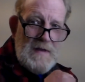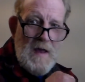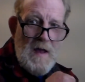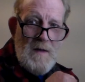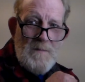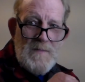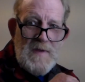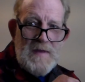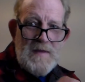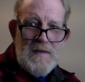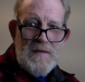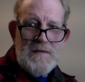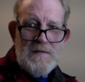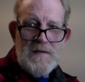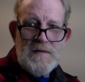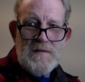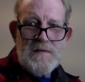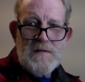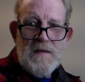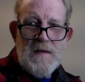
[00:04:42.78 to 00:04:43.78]
come in,
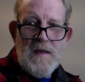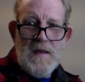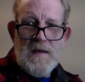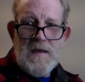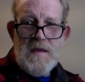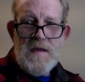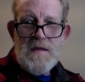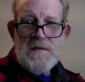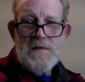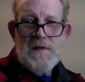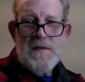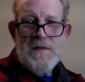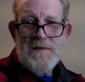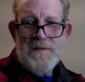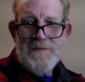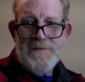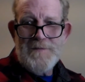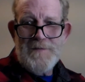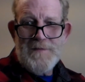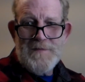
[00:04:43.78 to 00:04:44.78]
and
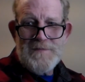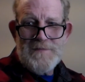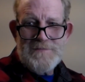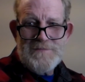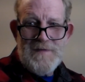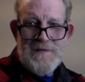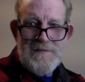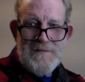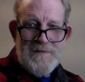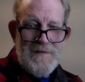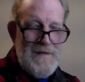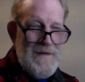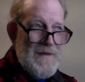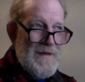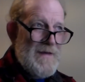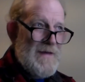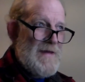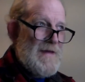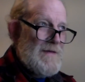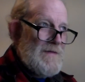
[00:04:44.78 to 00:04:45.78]

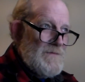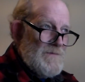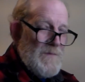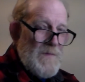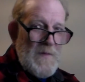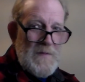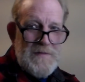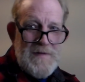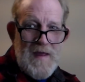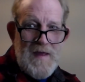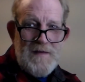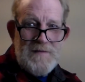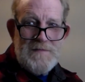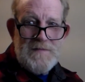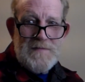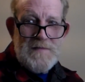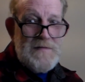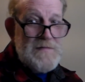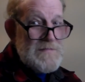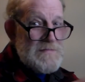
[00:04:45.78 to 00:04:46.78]
he's
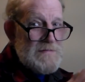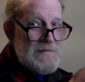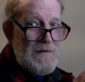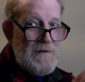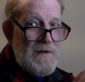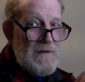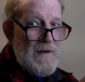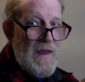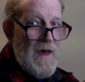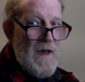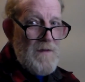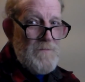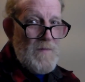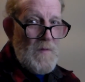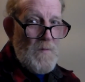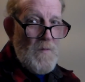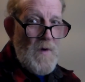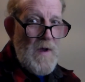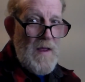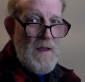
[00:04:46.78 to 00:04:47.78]
protected. He's still alive
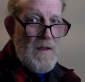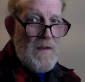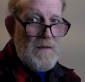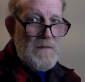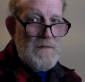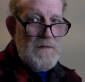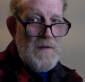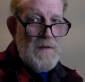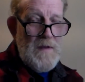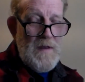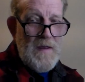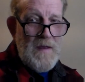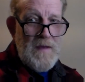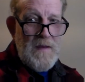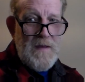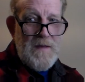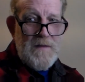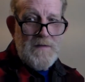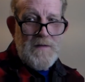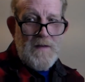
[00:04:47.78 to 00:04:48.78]
and well.
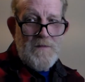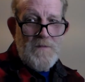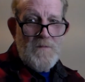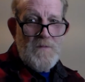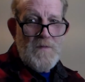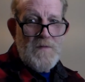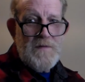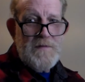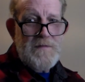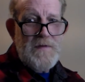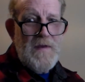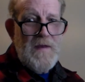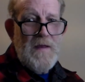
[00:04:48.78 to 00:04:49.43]
In other words,